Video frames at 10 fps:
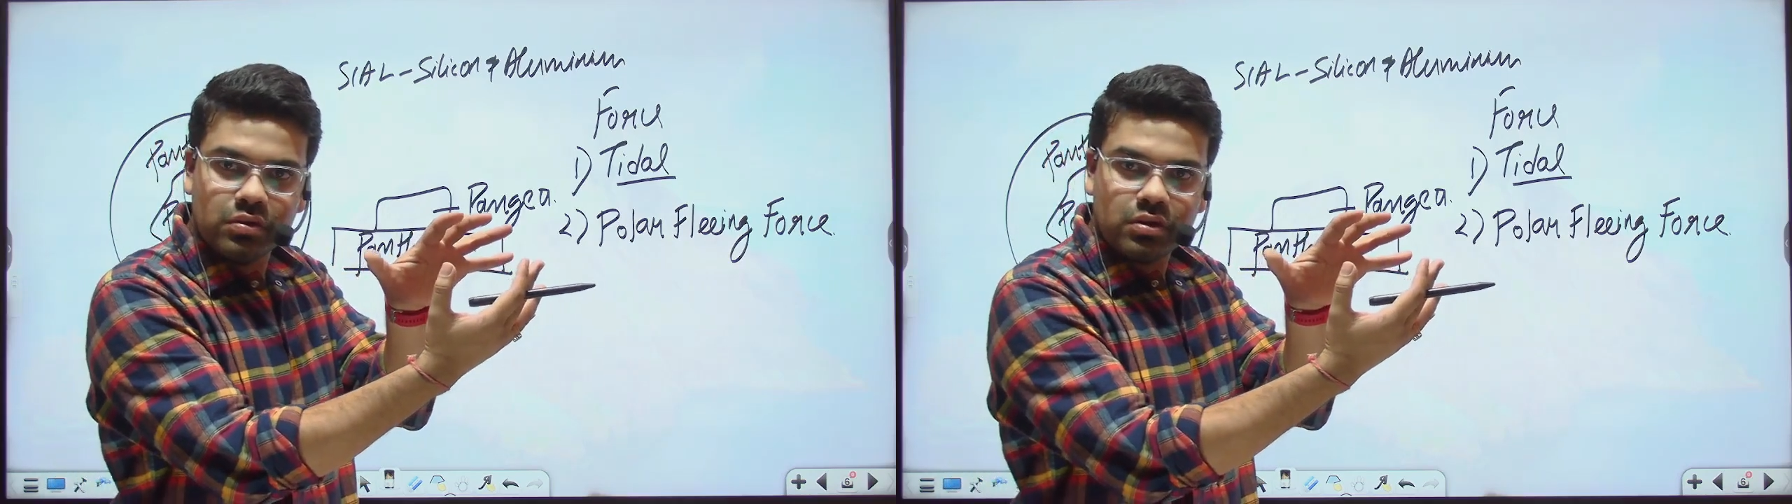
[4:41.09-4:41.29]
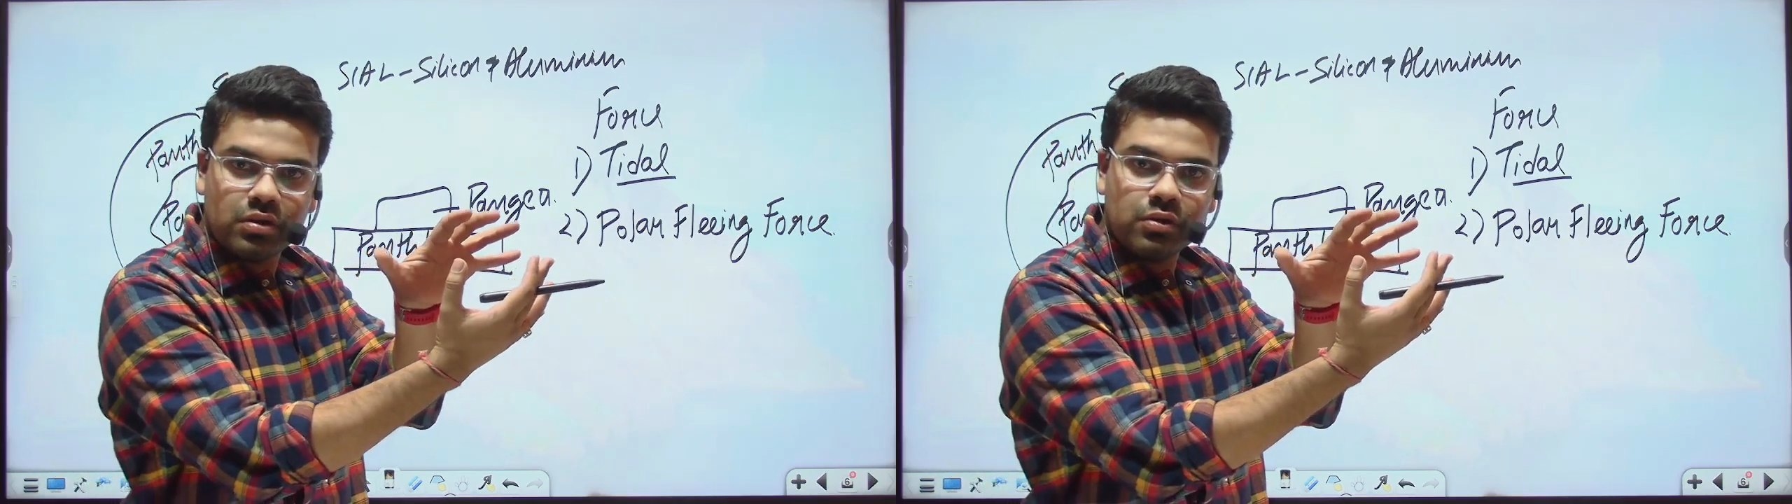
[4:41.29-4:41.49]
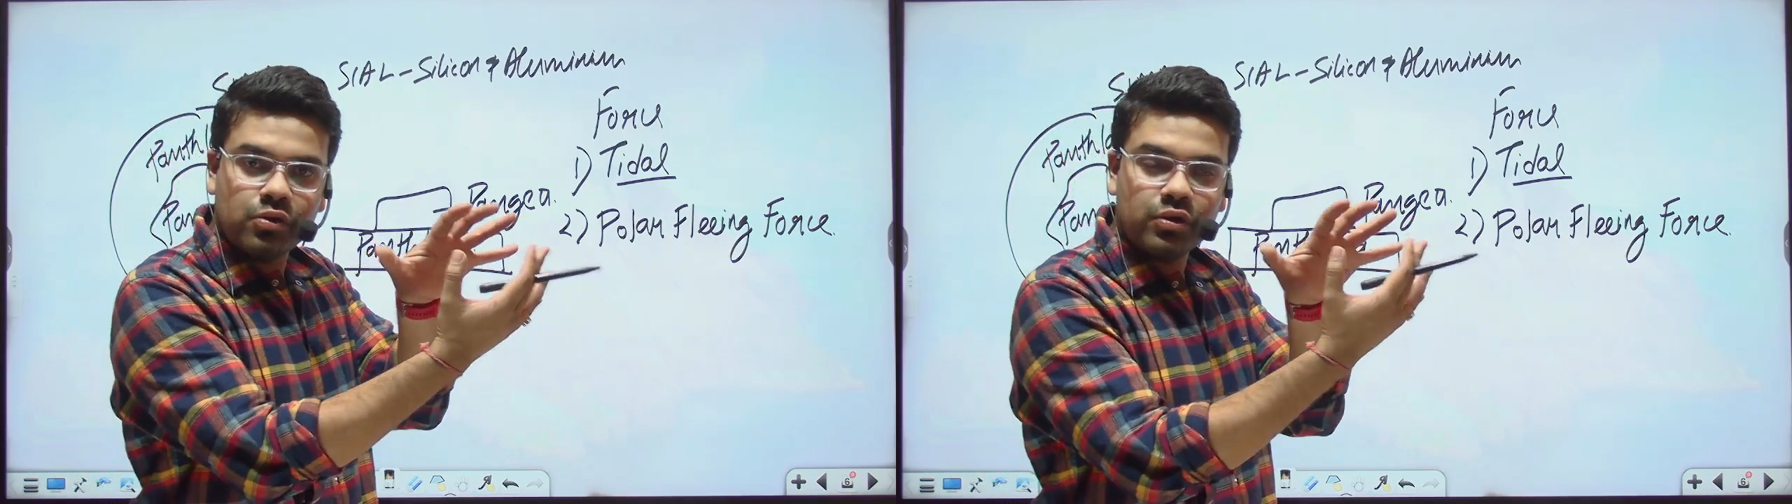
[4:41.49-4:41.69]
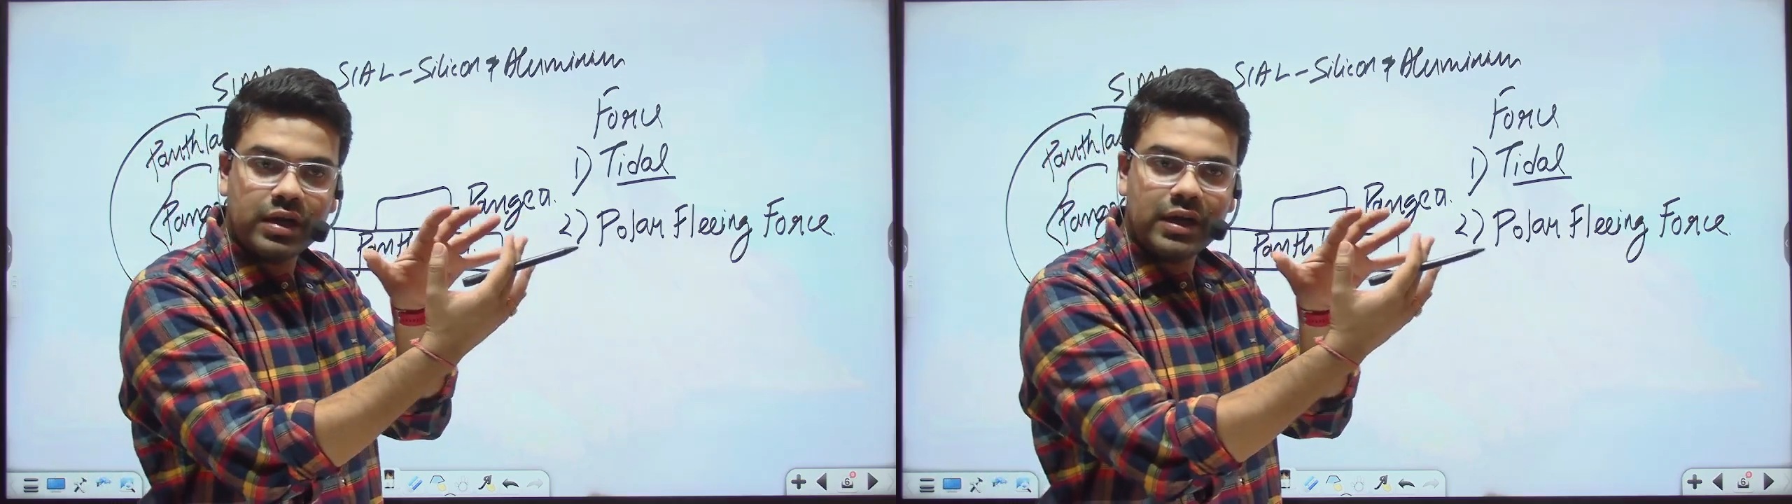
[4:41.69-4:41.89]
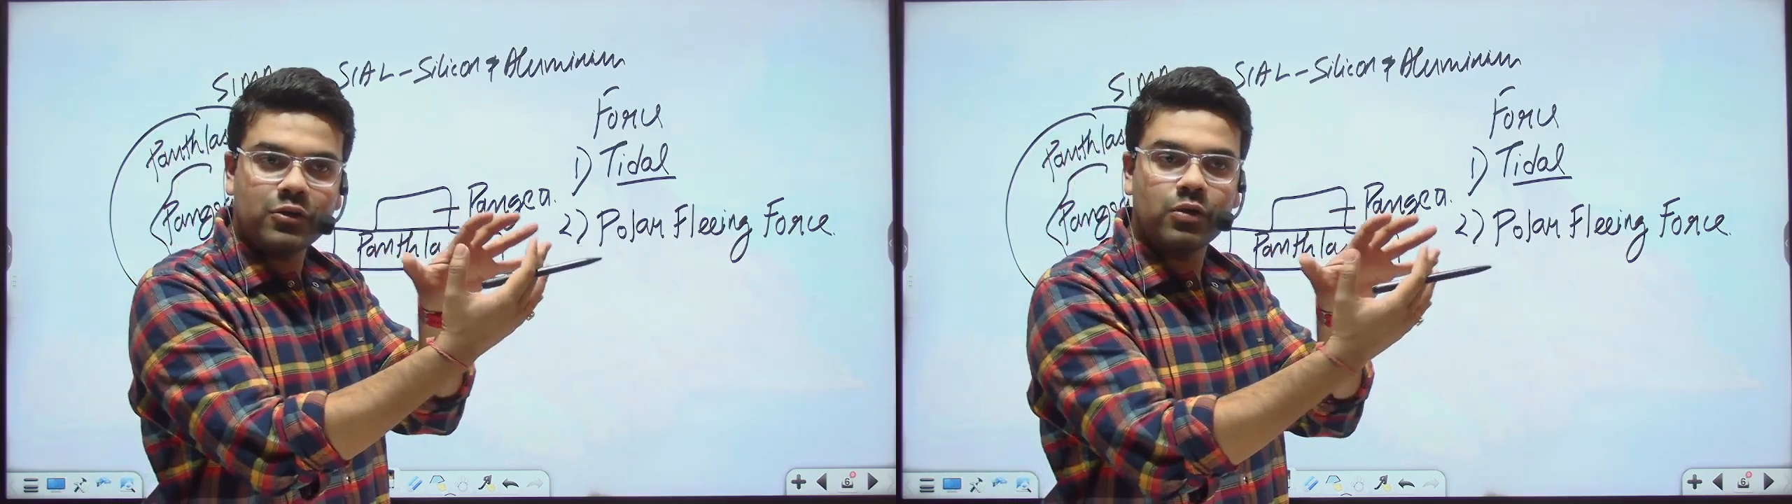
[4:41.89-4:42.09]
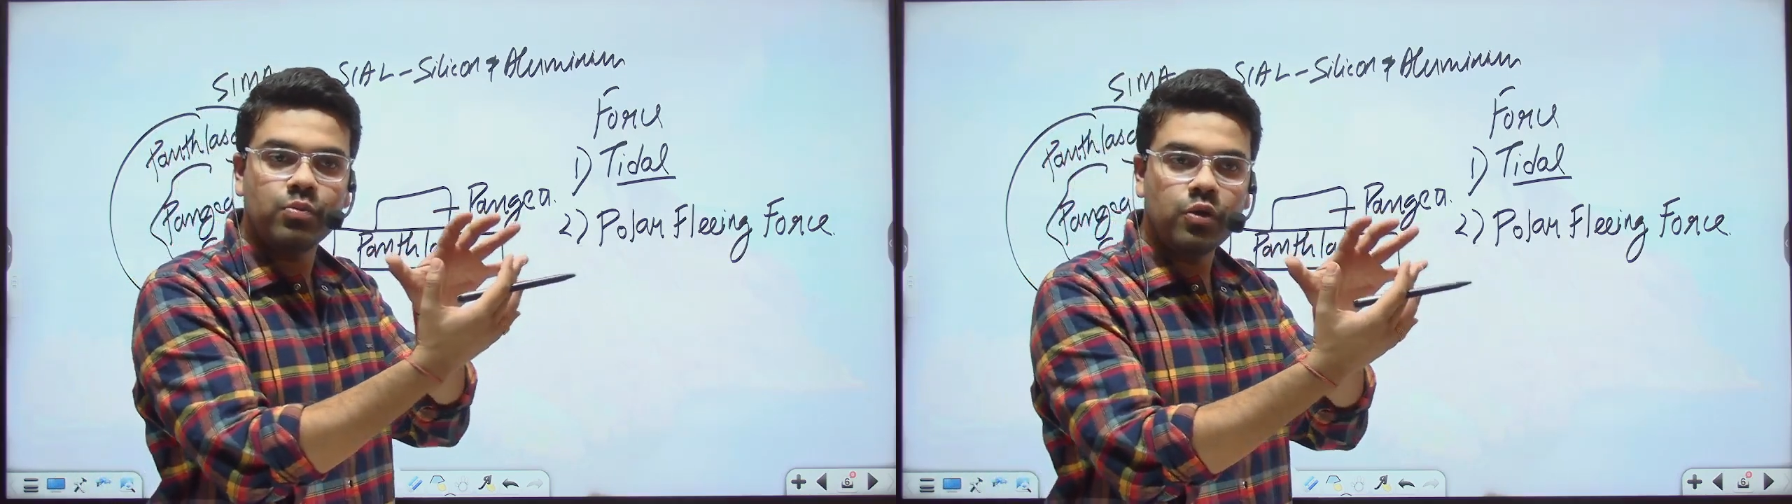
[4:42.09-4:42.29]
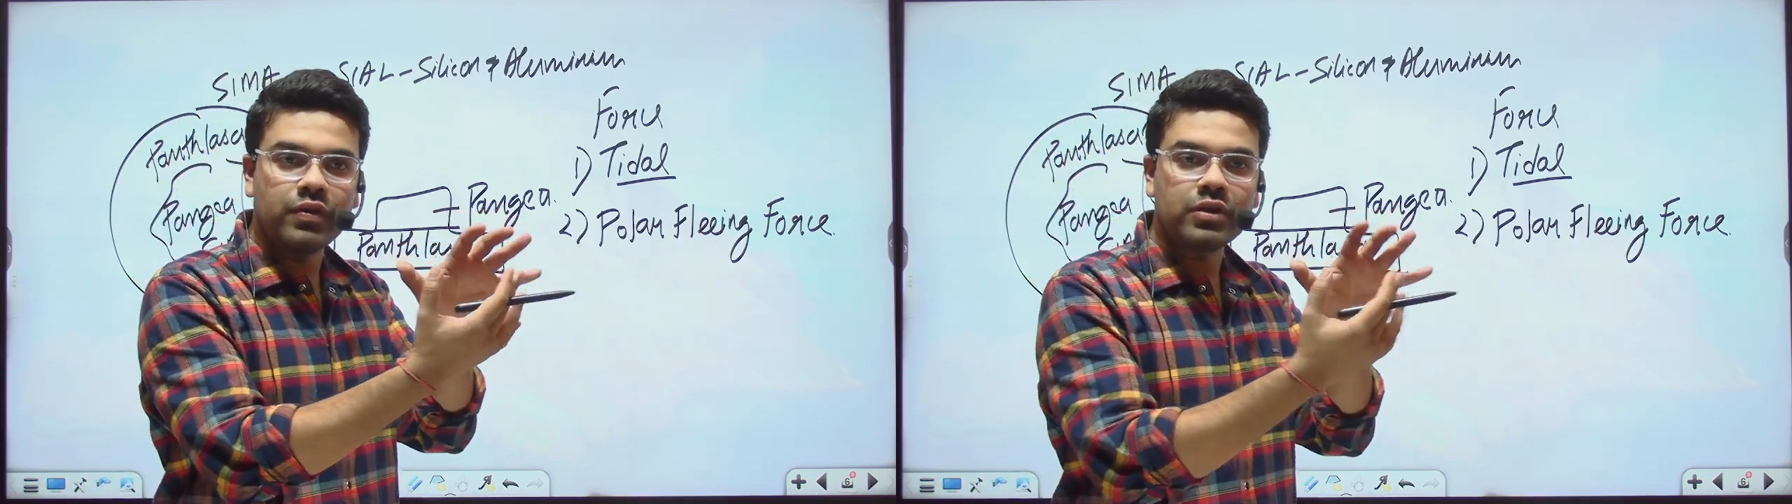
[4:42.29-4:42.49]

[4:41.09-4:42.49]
rotate or move in the